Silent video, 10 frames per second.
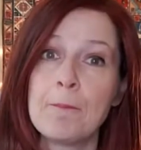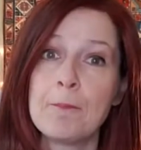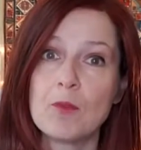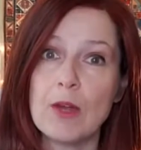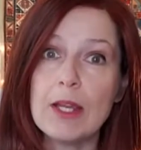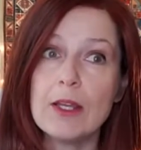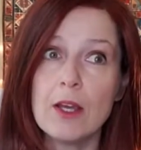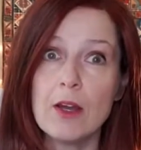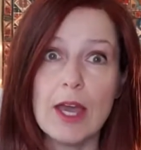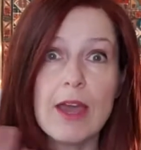right?
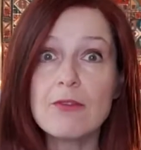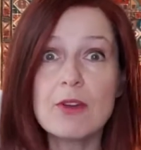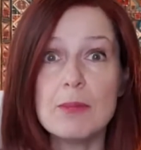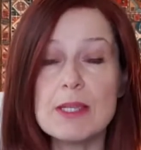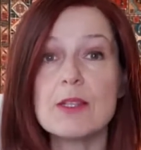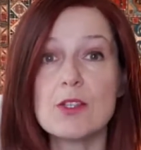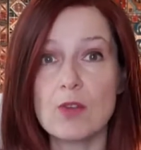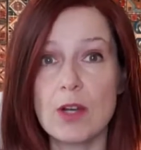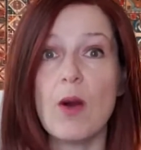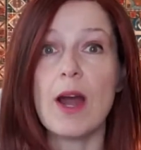Every business
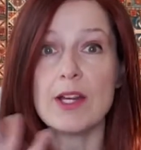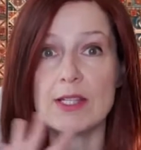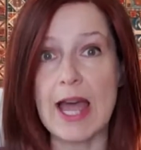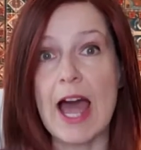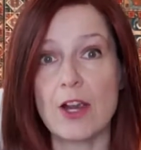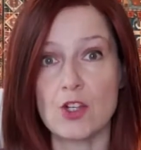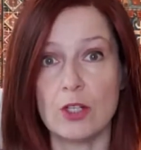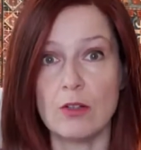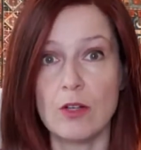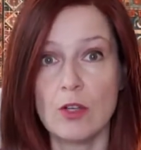requires
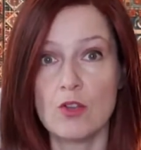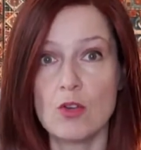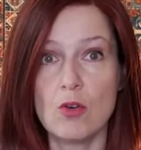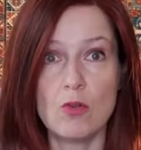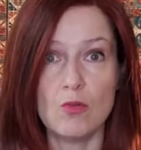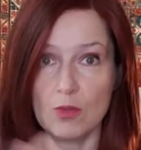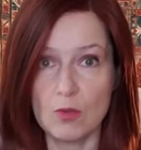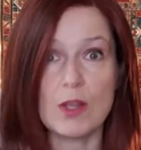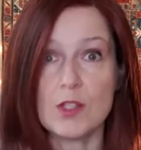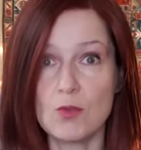action. So for the
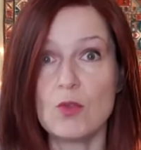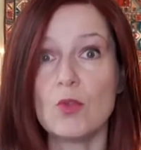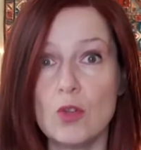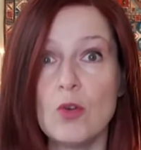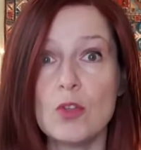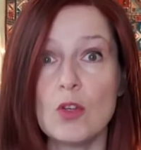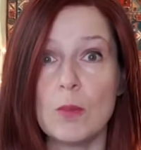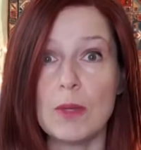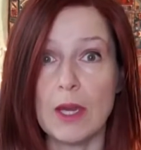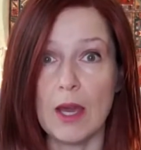ones of you who don't know
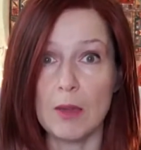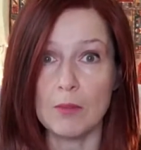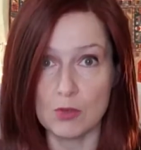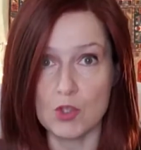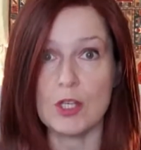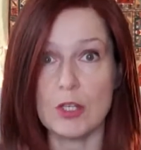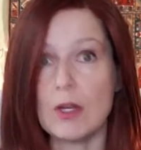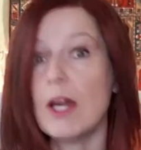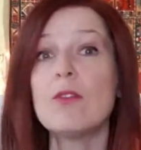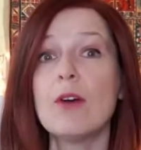me, I'm Eugenia
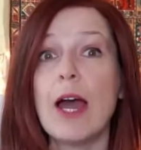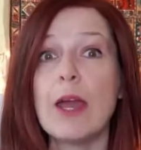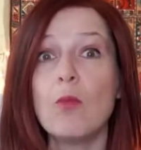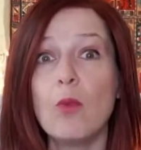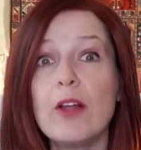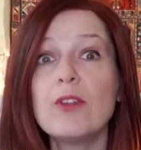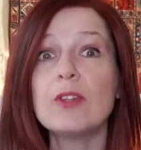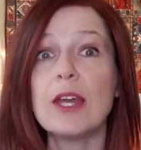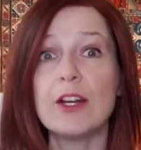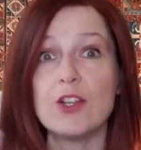Oganova. I am Wealth
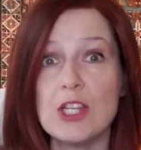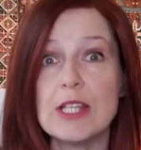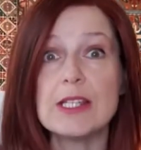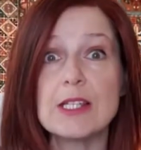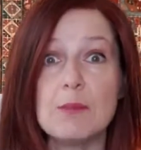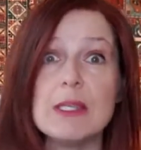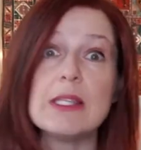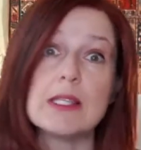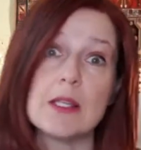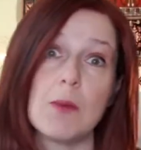Energetics
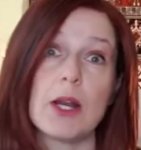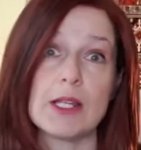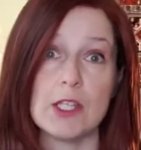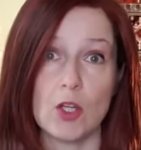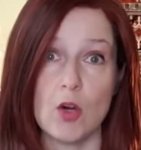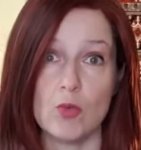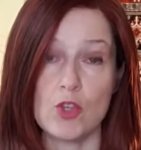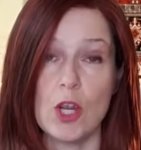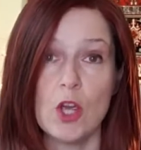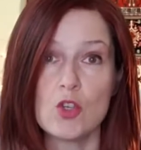Business and Marketing Coach.
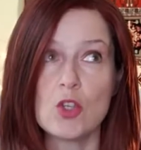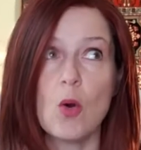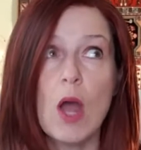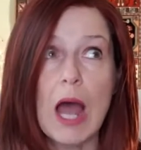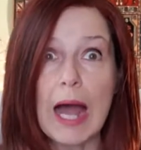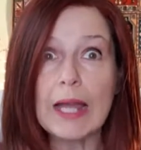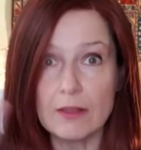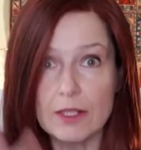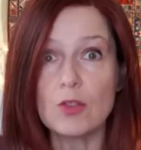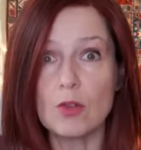So I
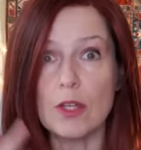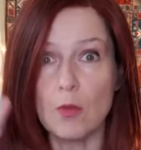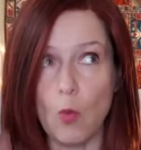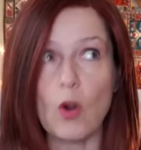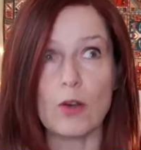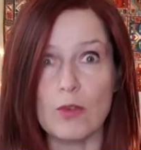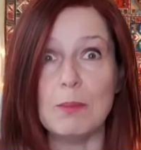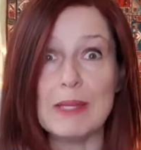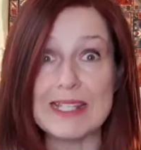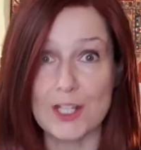literally work with
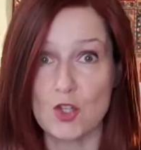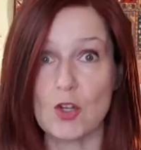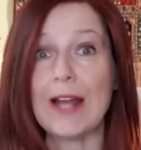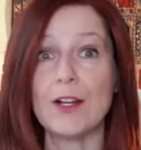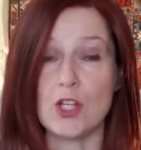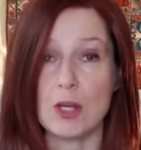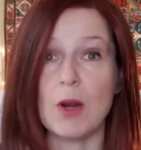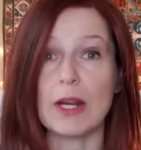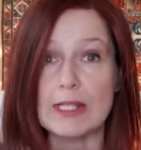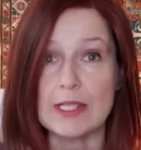business strategy and
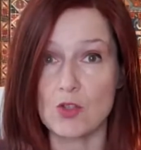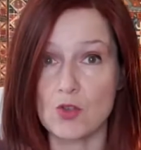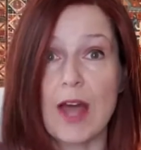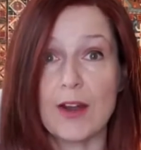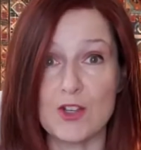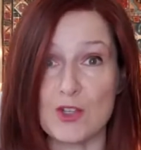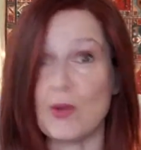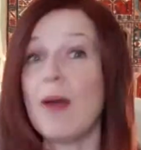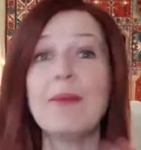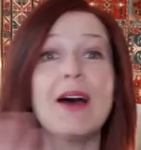marketing strategy. So
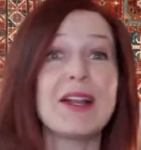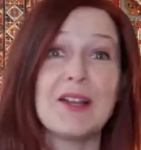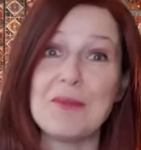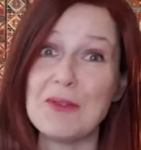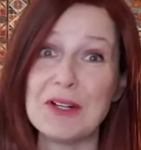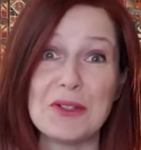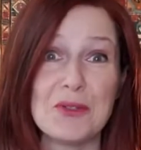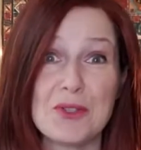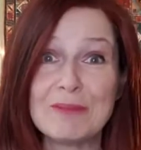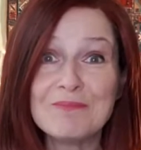I'm not going to be one of
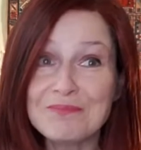those